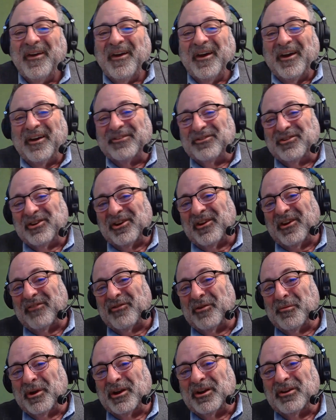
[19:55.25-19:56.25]
until
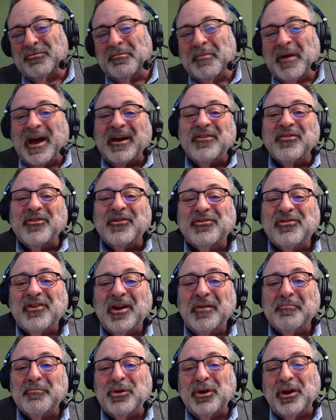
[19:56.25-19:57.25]
everybody's back in the
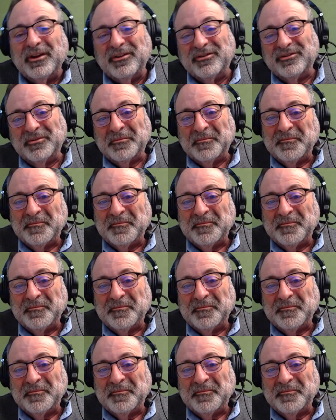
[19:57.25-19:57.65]
same place.